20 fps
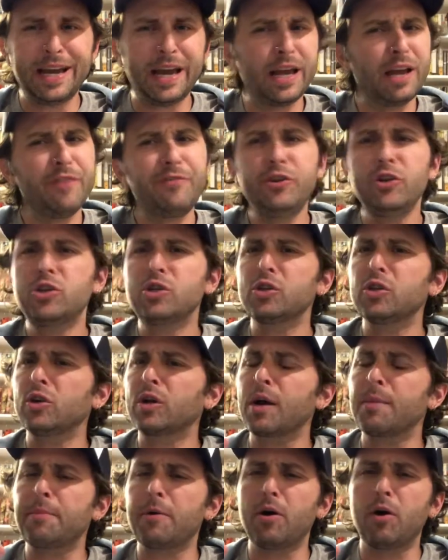If you just look
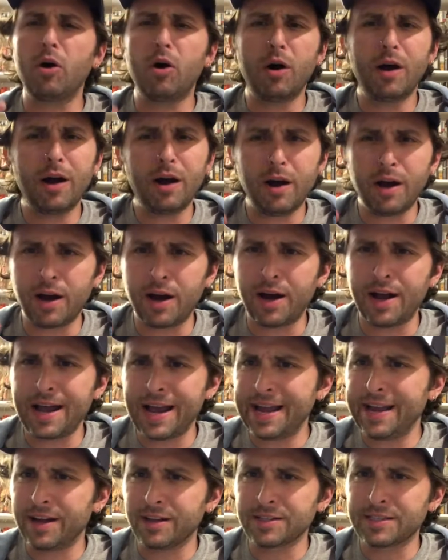up
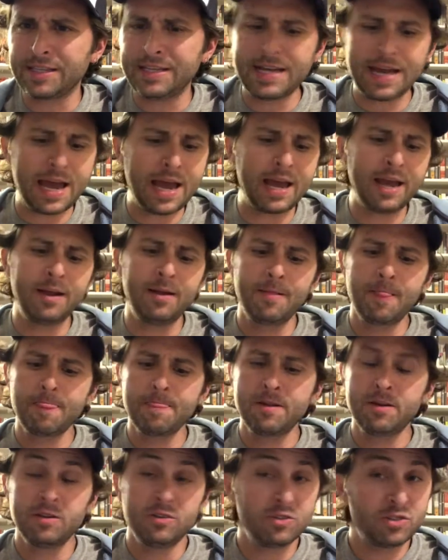A-L-T-A,
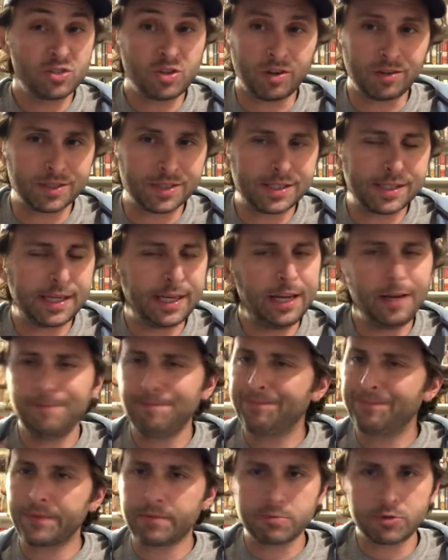Salton Sea,
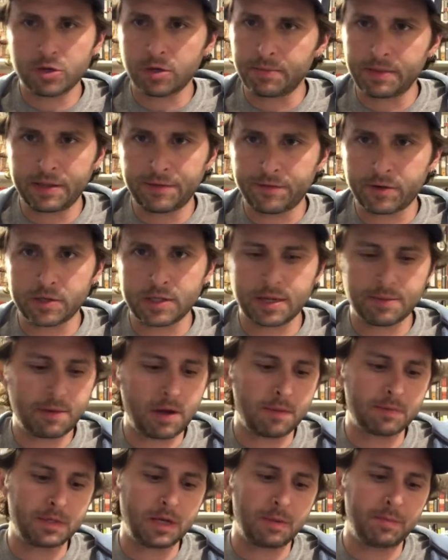I'm sure it'll be the first thing that
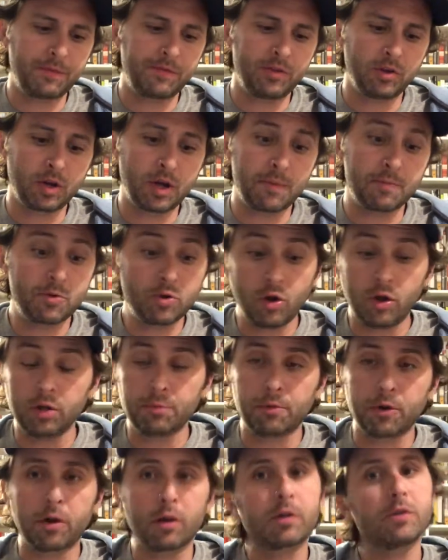pops up. If you look up
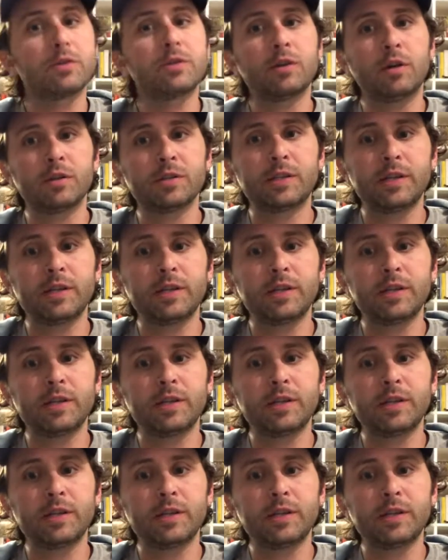Goldberg, Salton Sea